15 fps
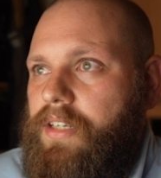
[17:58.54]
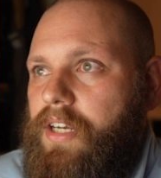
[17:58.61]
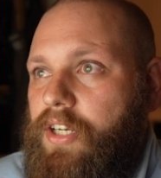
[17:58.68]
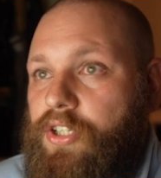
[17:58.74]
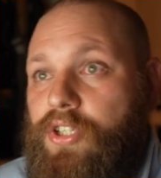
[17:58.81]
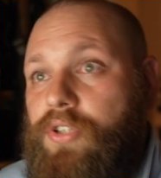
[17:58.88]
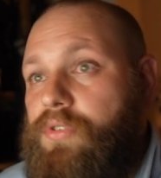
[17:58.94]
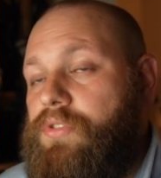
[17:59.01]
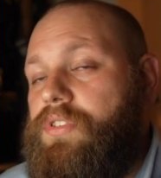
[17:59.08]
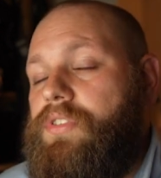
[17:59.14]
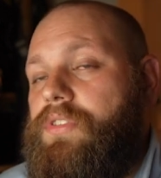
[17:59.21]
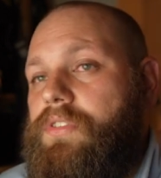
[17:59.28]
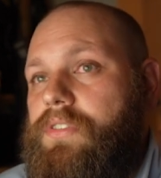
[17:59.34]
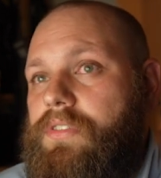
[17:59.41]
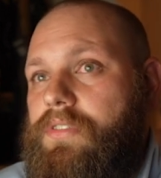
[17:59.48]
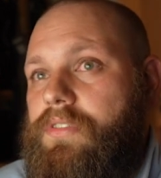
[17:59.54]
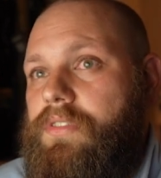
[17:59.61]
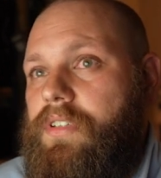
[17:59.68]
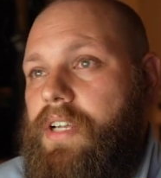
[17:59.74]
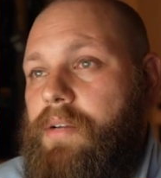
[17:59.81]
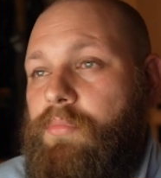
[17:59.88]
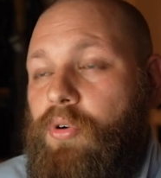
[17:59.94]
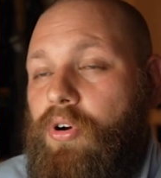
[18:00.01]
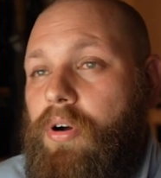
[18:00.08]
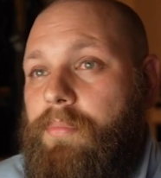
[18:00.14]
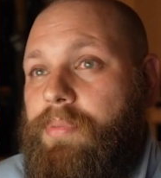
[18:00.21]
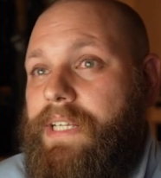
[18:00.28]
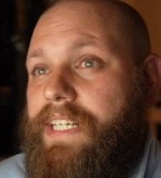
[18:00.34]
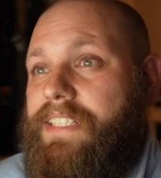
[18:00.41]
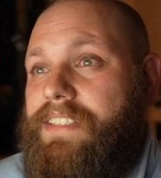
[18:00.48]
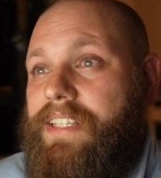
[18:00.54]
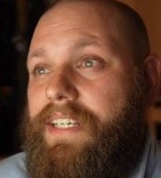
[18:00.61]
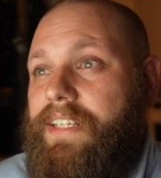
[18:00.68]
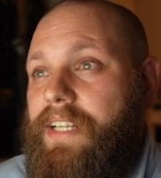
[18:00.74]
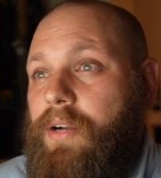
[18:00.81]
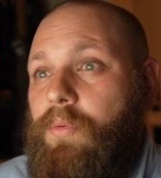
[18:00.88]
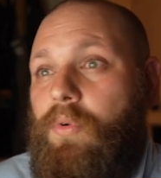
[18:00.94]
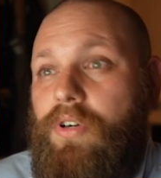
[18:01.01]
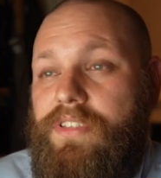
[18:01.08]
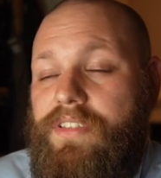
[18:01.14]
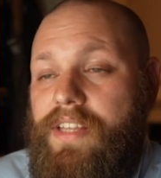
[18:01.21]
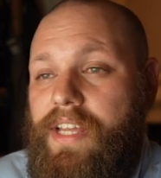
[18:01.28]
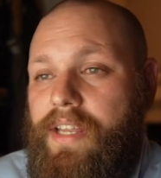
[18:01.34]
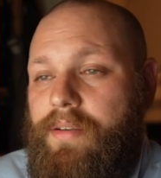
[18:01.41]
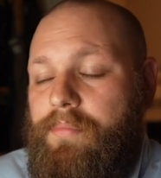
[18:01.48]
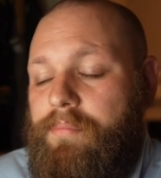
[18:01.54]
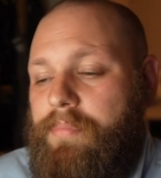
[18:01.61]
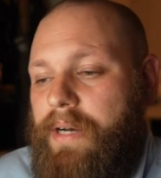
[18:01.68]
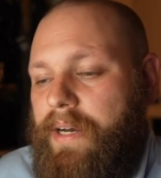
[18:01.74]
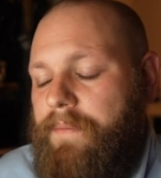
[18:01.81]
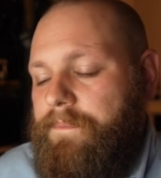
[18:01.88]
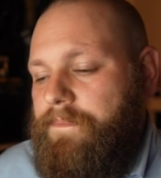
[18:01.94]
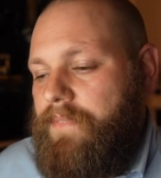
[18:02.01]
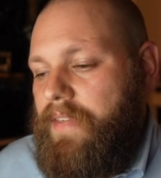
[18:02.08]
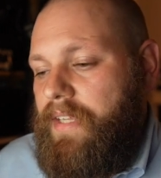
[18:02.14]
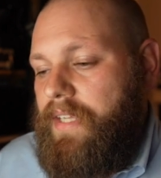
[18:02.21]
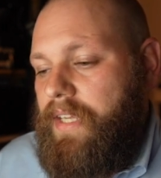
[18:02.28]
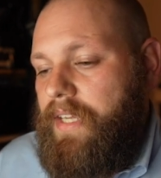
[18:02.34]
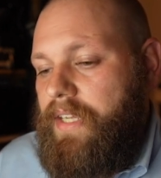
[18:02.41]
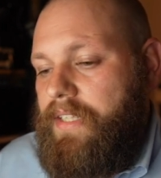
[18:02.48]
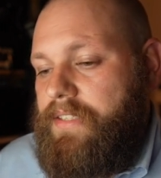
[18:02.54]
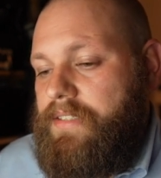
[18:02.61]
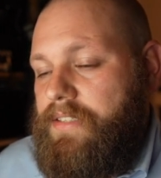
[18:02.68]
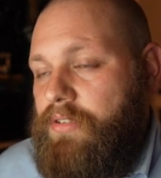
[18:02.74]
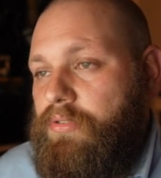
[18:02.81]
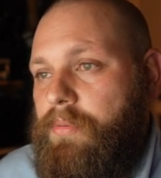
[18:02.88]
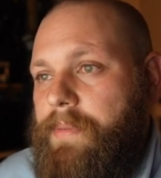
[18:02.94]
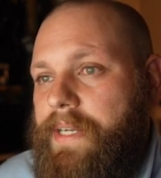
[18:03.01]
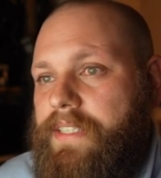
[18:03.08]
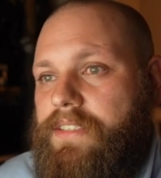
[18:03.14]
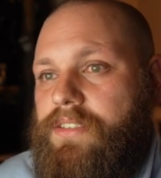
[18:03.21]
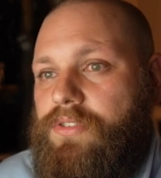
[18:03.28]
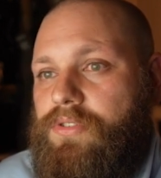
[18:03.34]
a huge and more complex thing than it was then, but it still remains